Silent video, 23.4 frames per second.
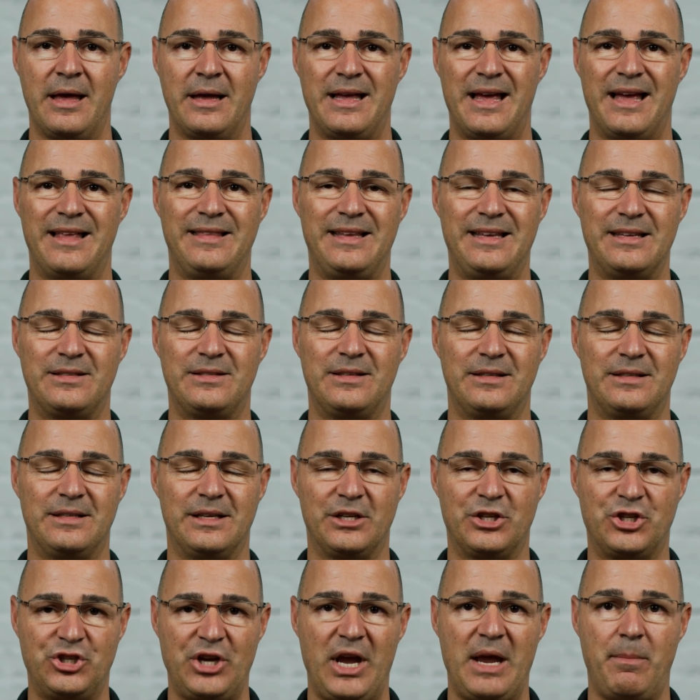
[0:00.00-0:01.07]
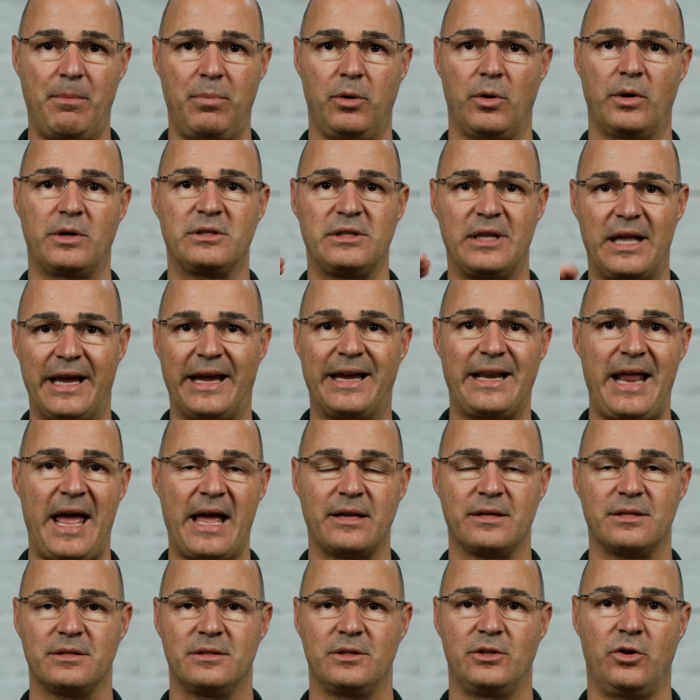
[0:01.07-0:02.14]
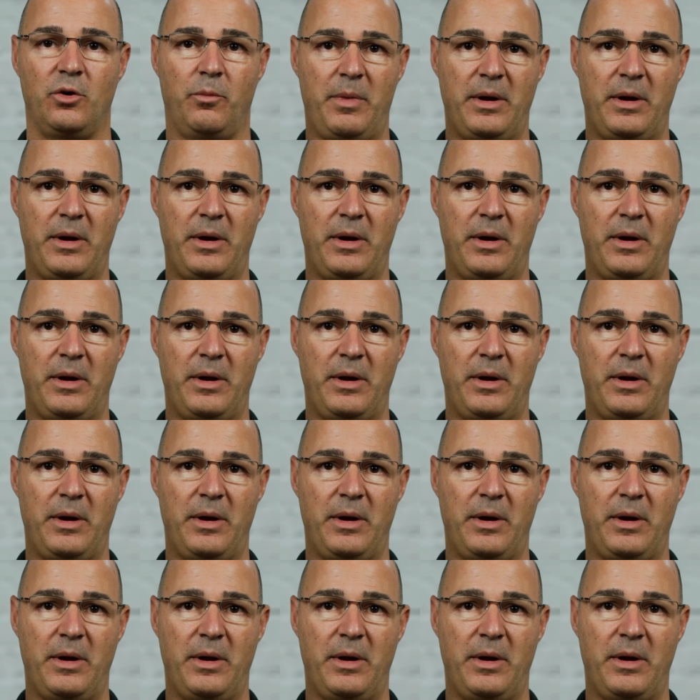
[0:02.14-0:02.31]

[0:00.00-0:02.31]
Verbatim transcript: And these the shape looks like an S, you know,